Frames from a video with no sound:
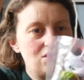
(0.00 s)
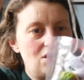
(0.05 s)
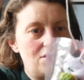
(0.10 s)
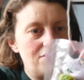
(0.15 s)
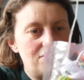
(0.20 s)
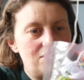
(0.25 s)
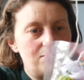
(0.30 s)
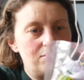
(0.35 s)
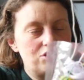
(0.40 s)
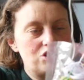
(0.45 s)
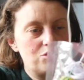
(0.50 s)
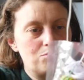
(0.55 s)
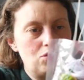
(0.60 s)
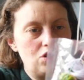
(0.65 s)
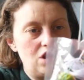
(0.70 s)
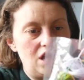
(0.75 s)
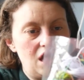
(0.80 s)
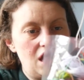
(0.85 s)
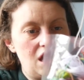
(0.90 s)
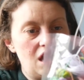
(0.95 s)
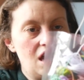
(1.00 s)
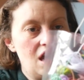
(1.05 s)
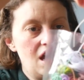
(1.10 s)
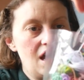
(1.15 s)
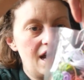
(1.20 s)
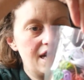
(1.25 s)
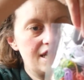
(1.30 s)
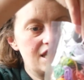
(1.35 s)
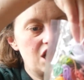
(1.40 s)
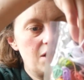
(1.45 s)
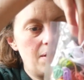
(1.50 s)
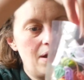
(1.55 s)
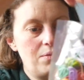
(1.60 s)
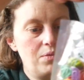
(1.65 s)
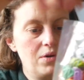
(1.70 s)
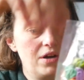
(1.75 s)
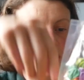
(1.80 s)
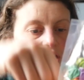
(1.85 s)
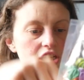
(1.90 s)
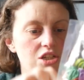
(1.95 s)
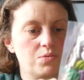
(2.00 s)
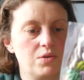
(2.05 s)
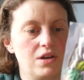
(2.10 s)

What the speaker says: not very much money. And so I worked